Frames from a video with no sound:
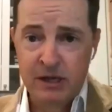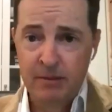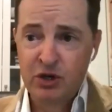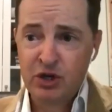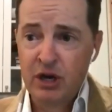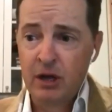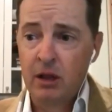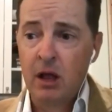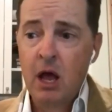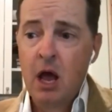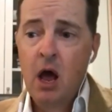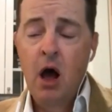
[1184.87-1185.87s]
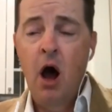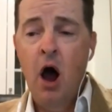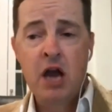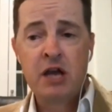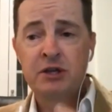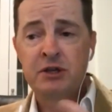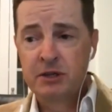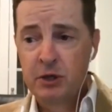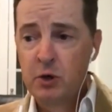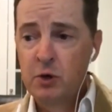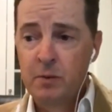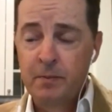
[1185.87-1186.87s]
Saint-Michel, I
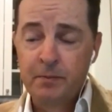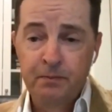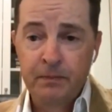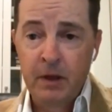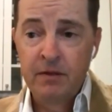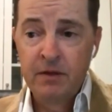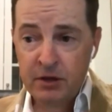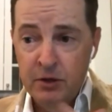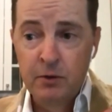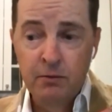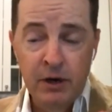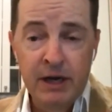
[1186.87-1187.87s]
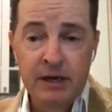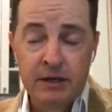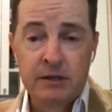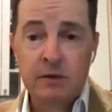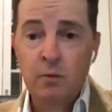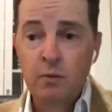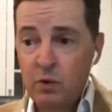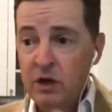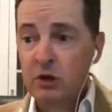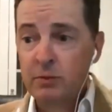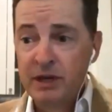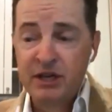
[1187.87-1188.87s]
assume that you readers
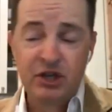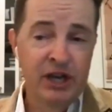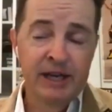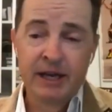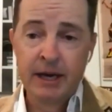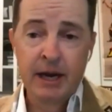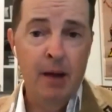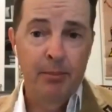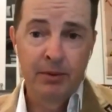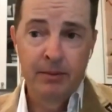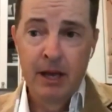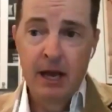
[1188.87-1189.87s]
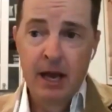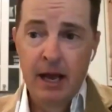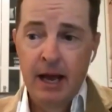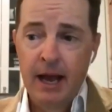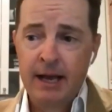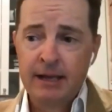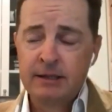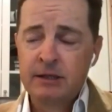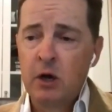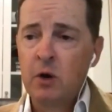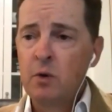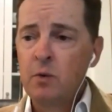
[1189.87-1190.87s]
will be checking it up. And
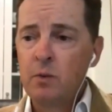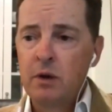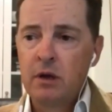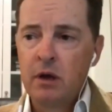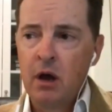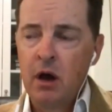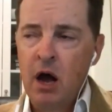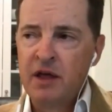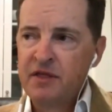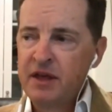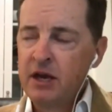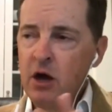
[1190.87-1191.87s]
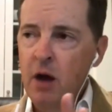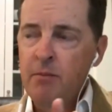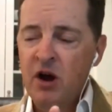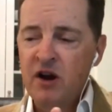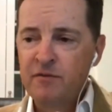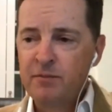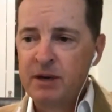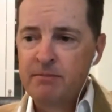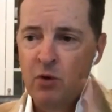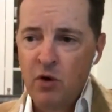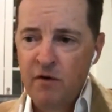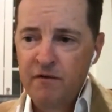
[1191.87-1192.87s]
so I think I might have been
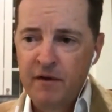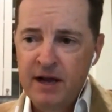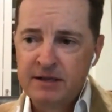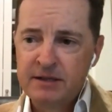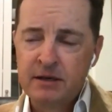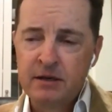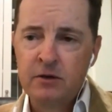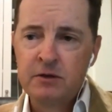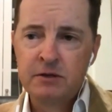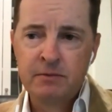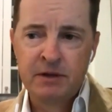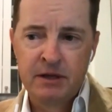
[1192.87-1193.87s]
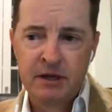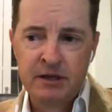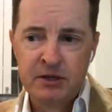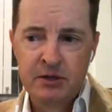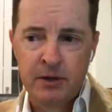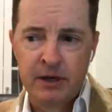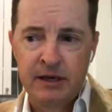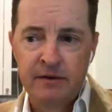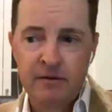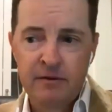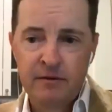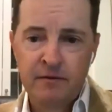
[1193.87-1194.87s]
more fast and loose with the
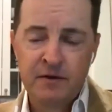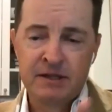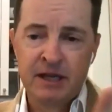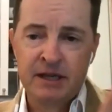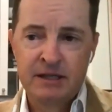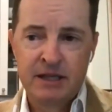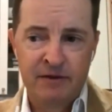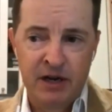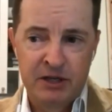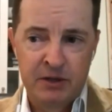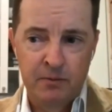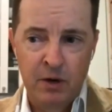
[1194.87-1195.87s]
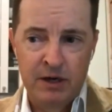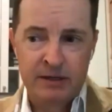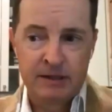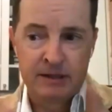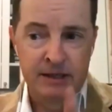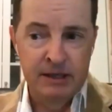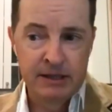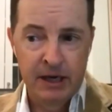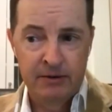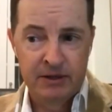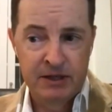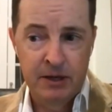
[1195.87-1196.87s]
history for, say, Seven Ancient Wonders and Six
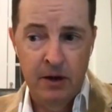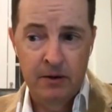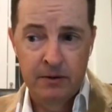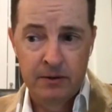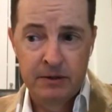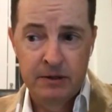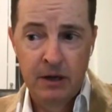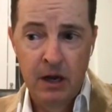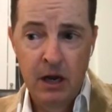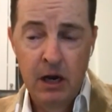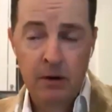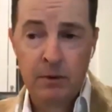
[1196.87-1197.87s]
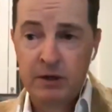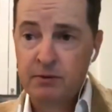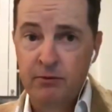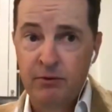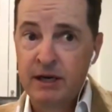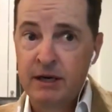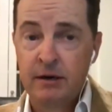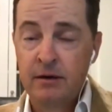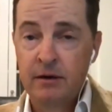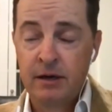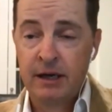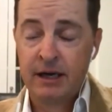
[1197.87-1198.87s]
Sacred Stones which were
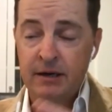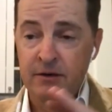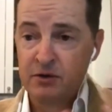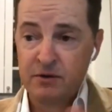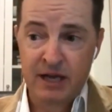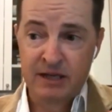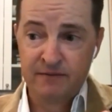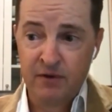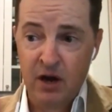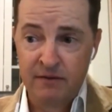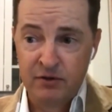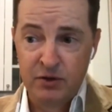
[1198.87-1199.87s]
written in 2005 and